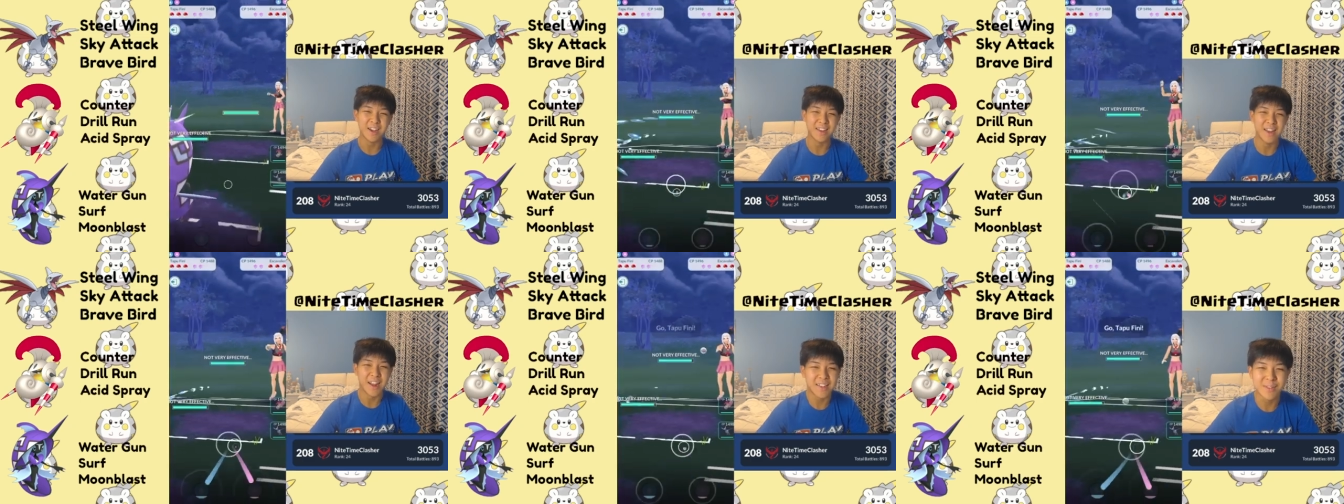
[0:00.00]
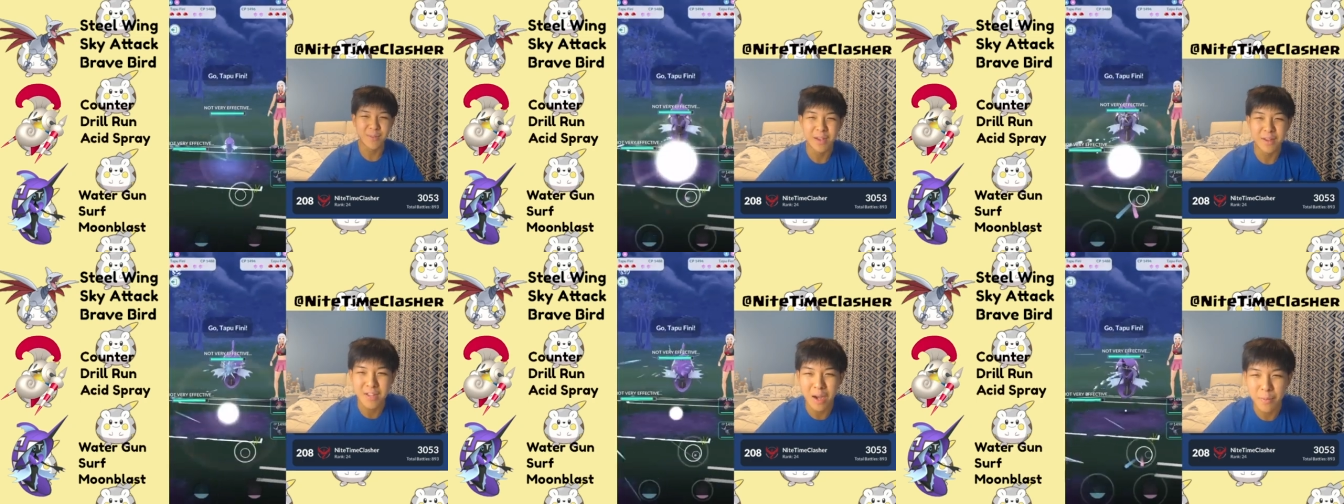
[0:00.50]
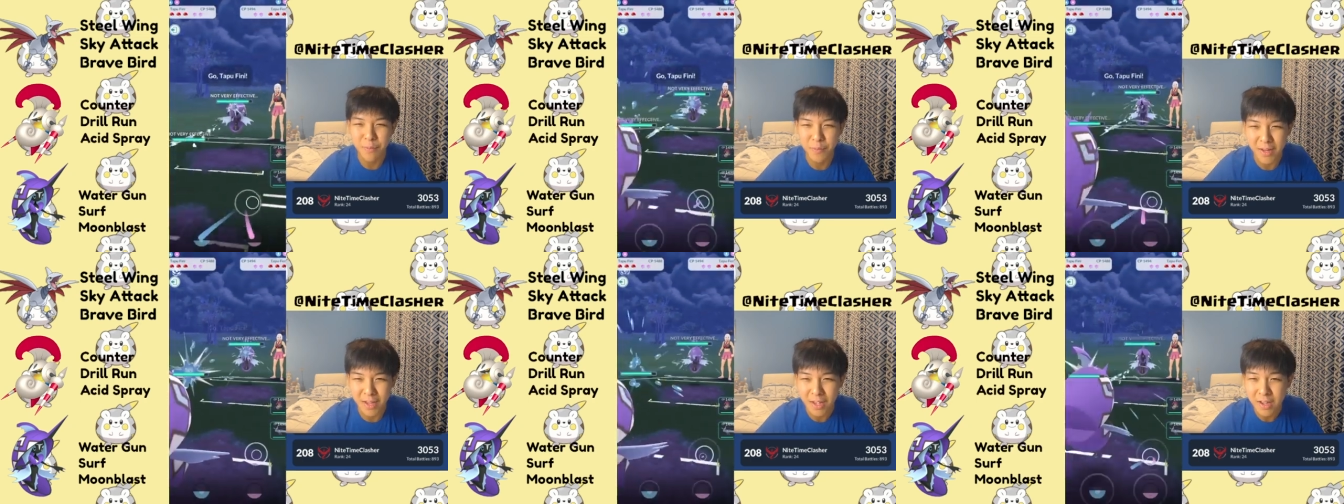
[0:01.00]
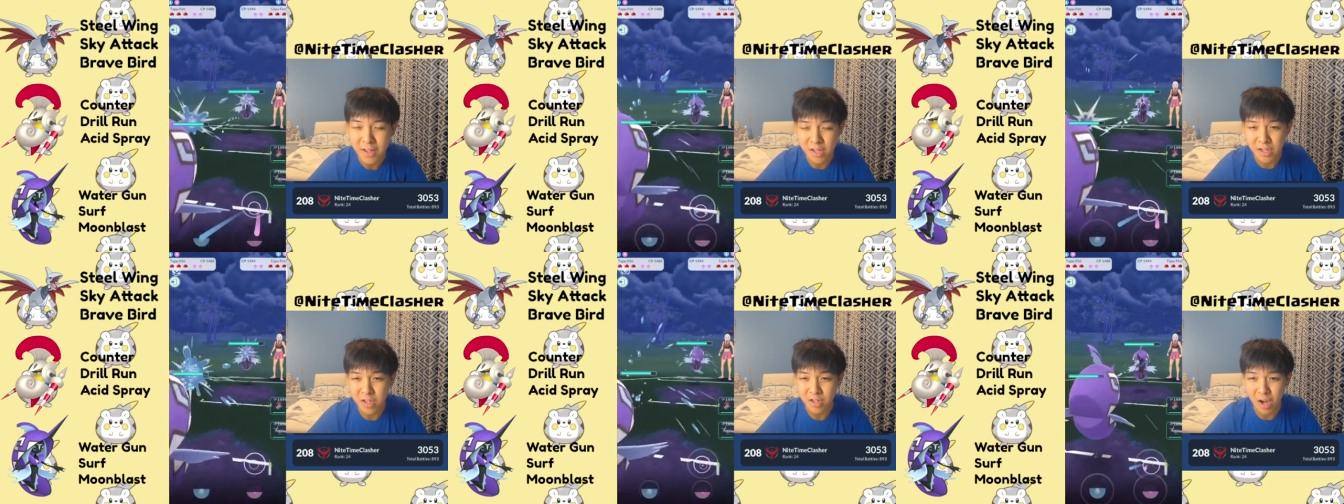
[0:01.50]
Next, we go Tapu Fini
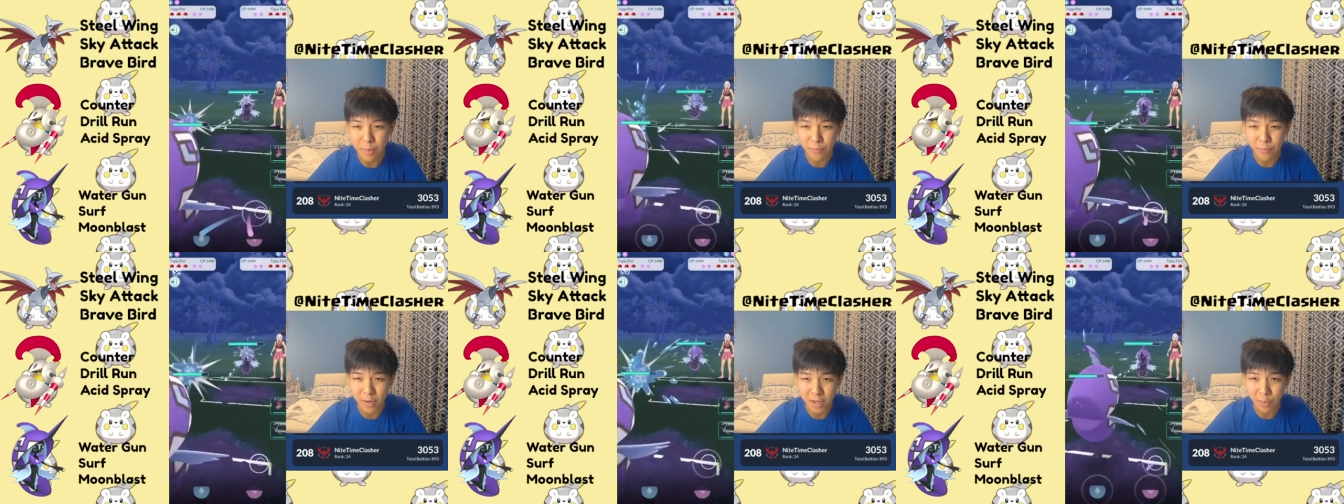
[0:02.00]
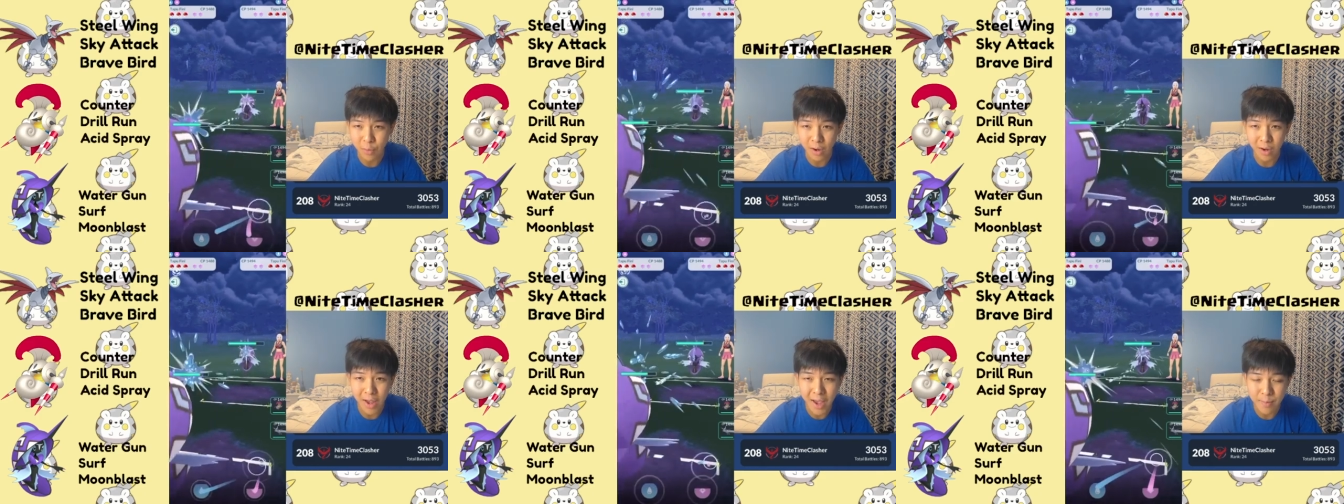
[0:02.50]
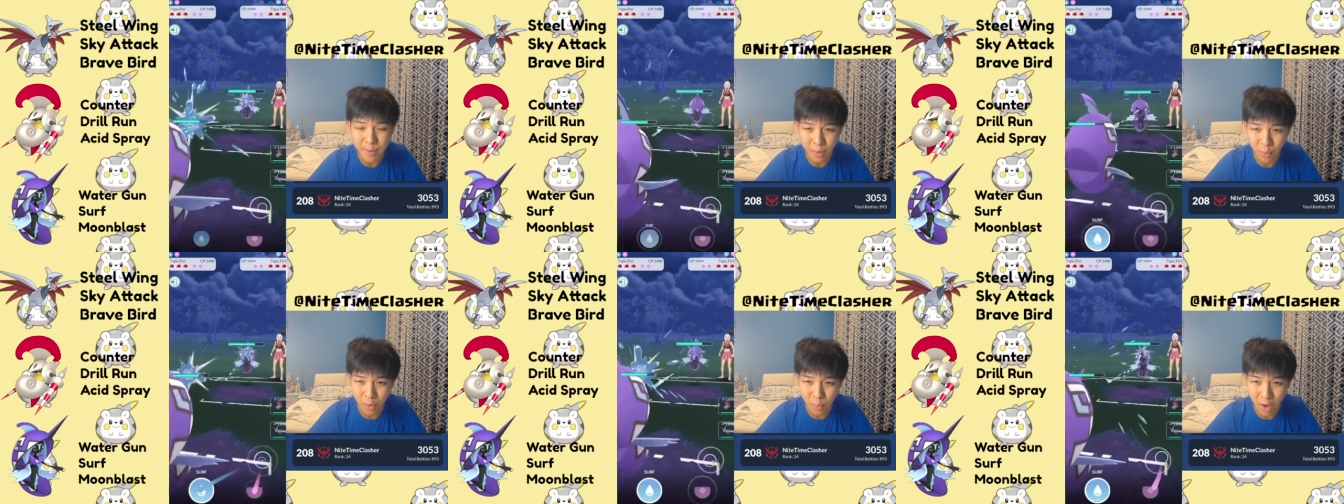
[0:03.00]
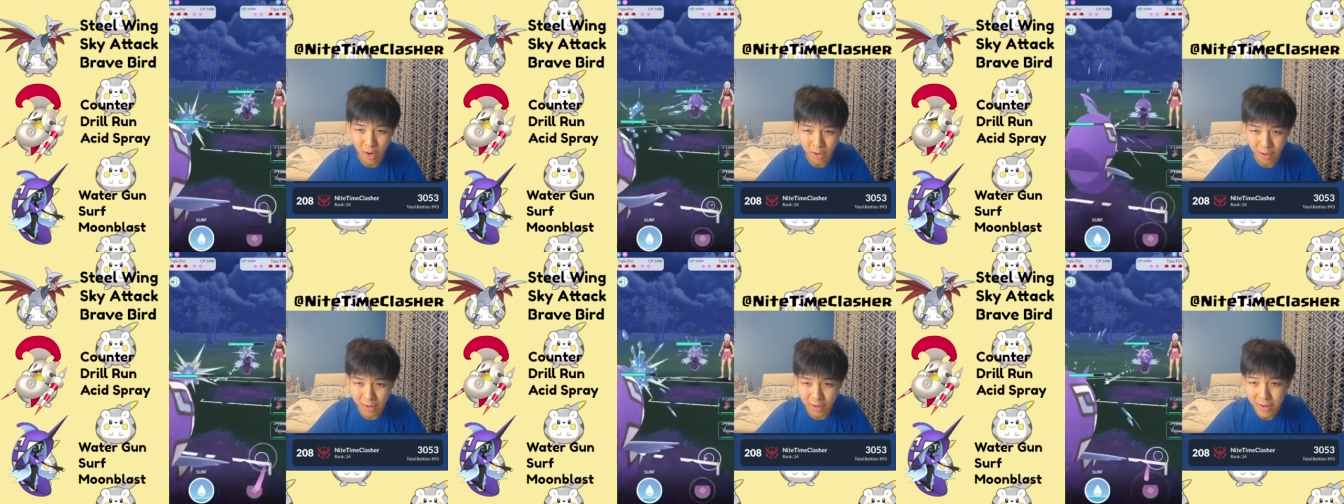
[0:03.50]
into Tapu Fini. We are ahead by one Water
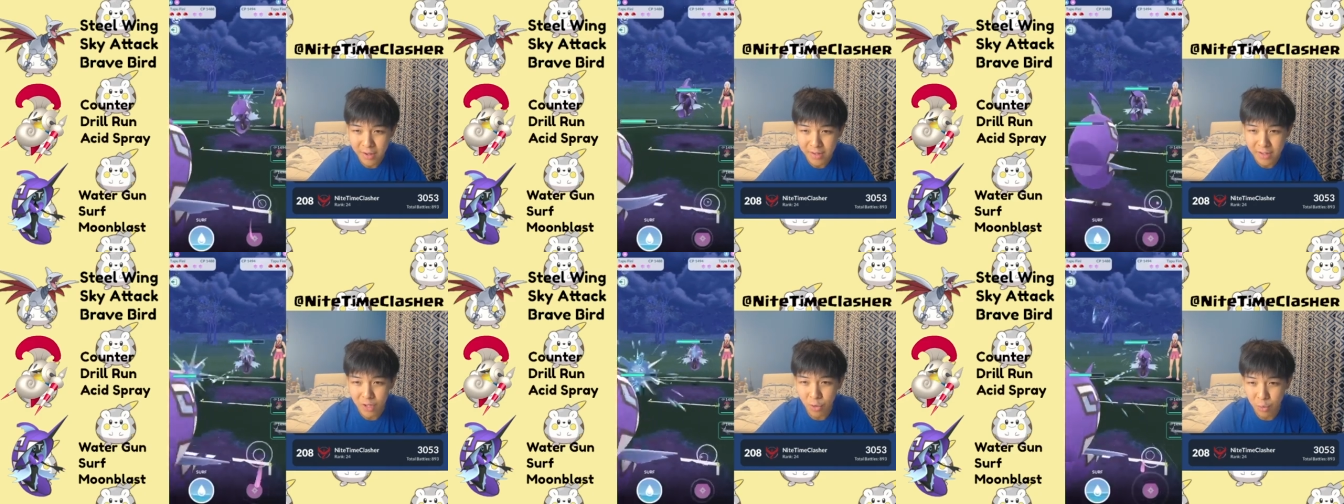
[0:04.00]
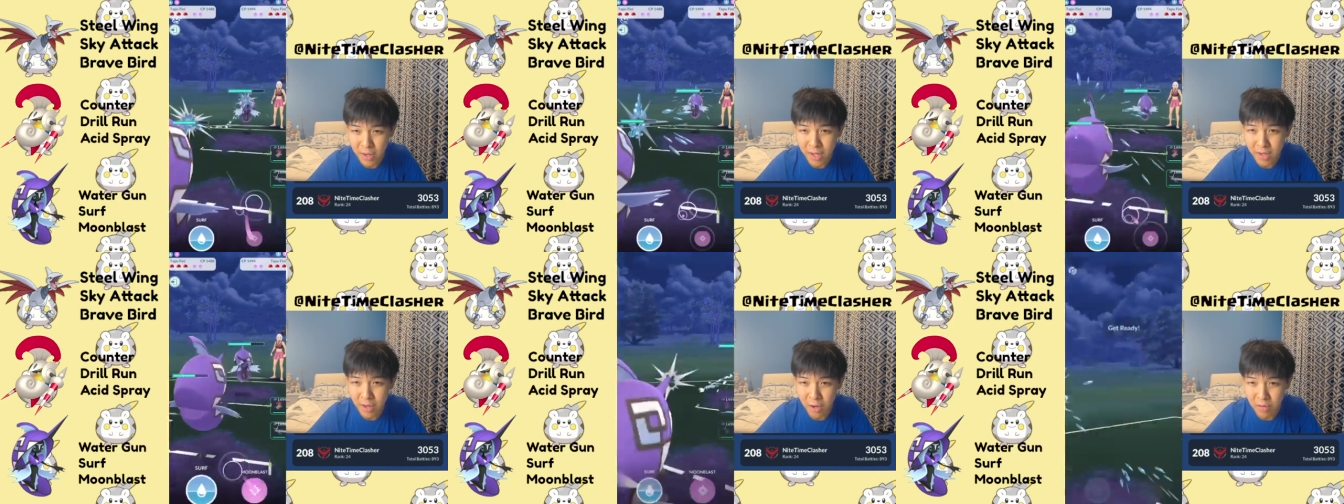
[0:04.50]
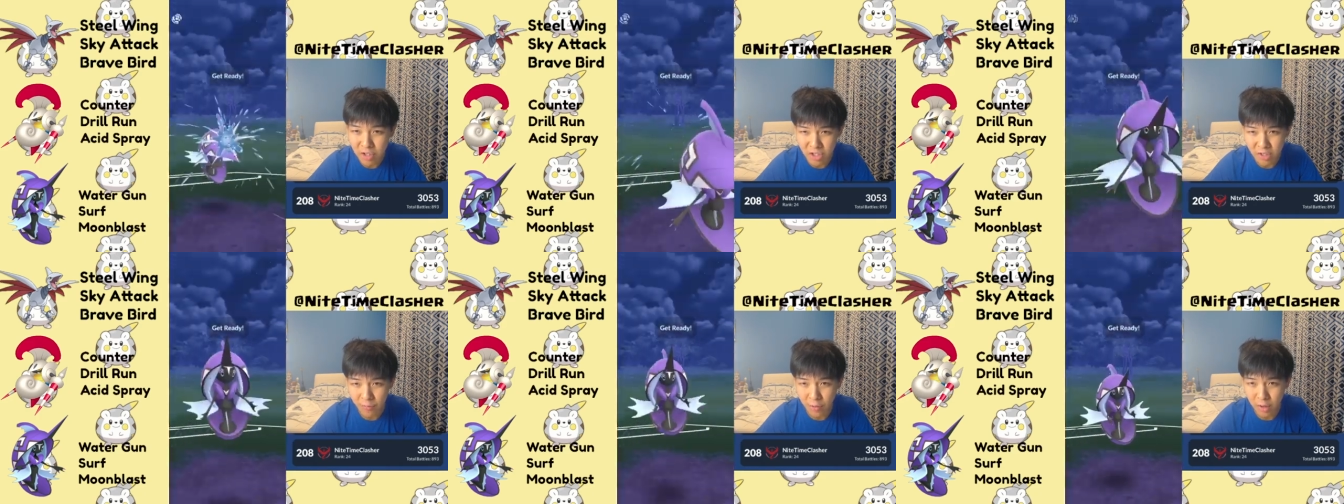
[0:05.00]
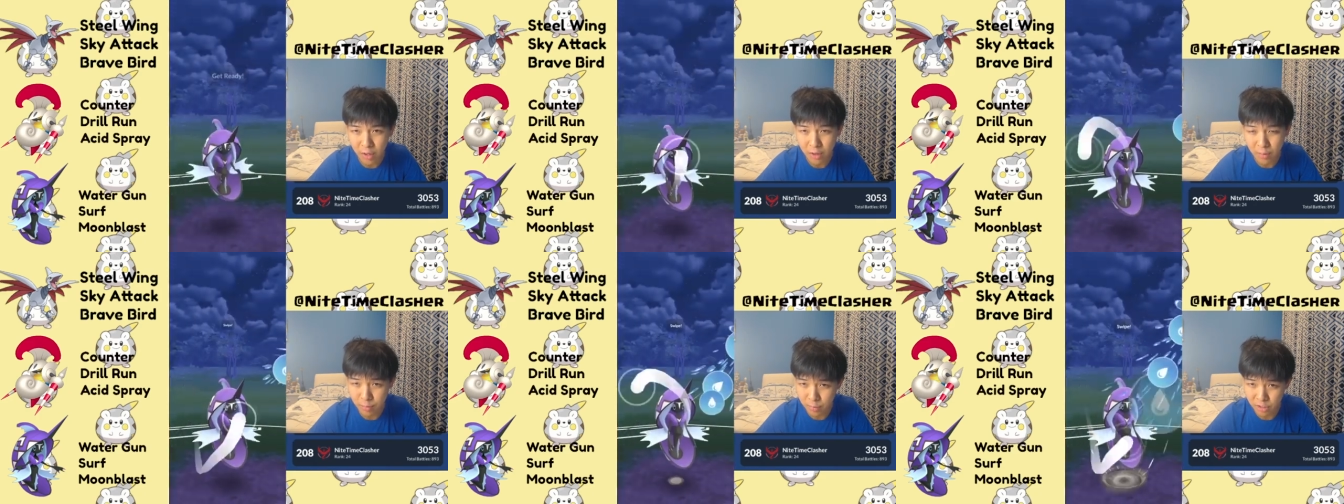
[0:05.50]
Gun, so we can go just for
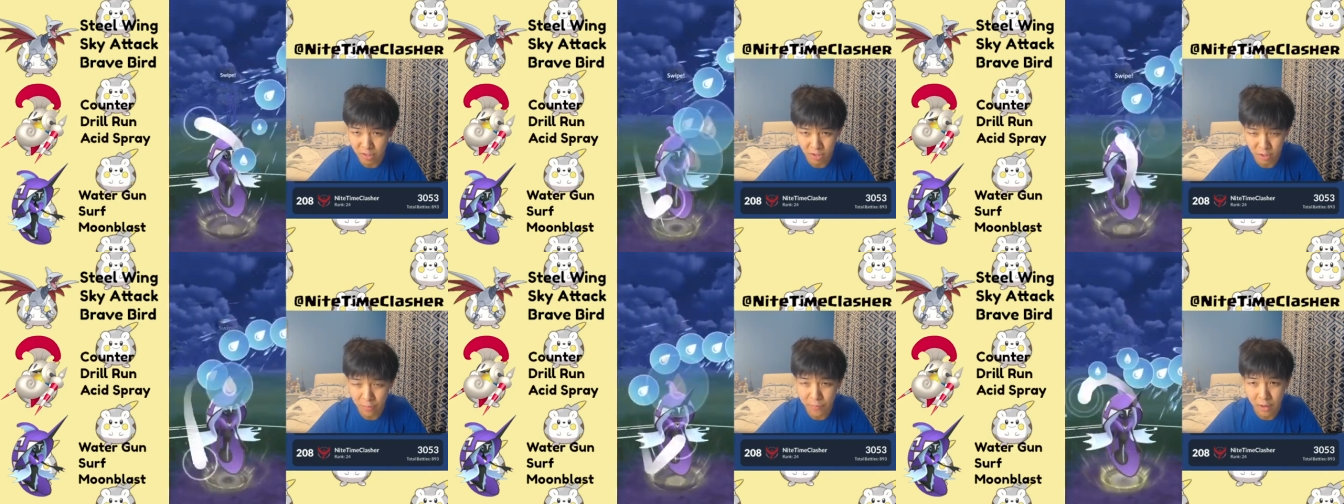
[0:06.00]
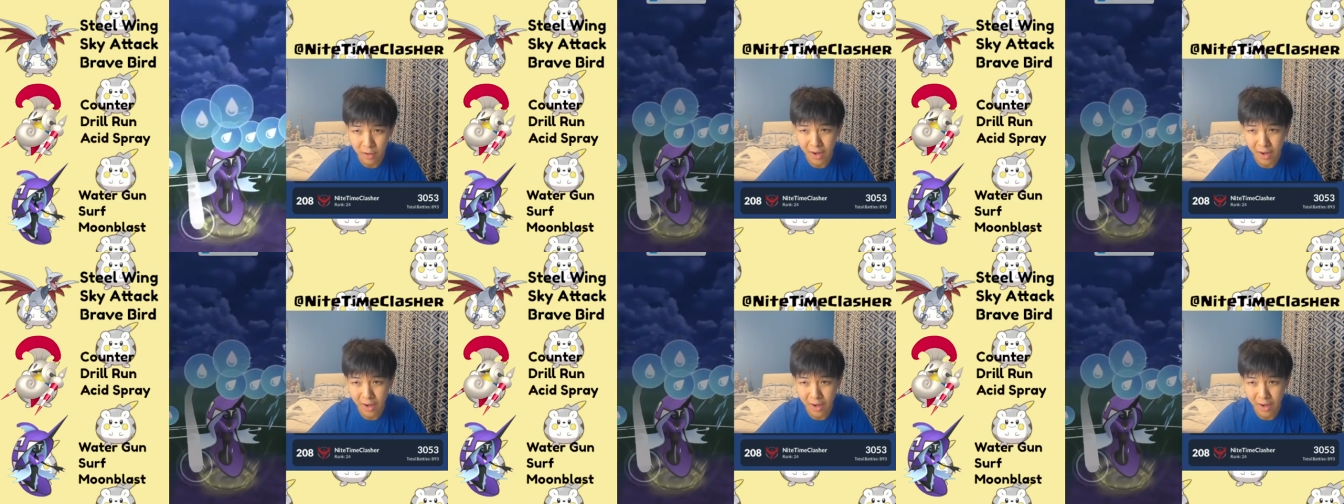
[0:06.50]
the Surf here.